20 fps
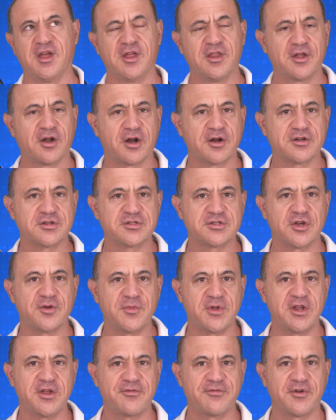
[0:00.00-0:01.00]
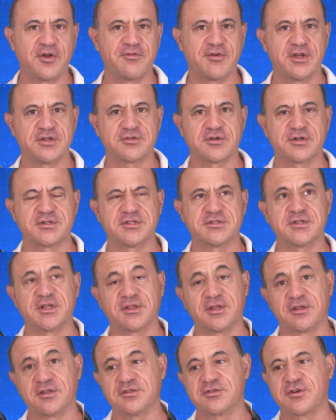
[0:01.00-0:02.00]
there are so many free resources in
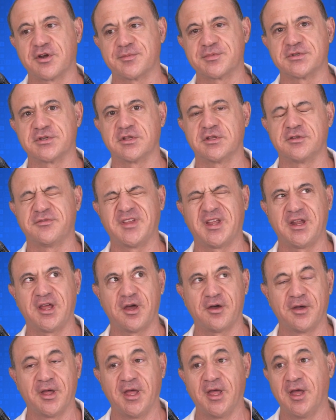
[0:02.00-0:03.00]
the description of this video.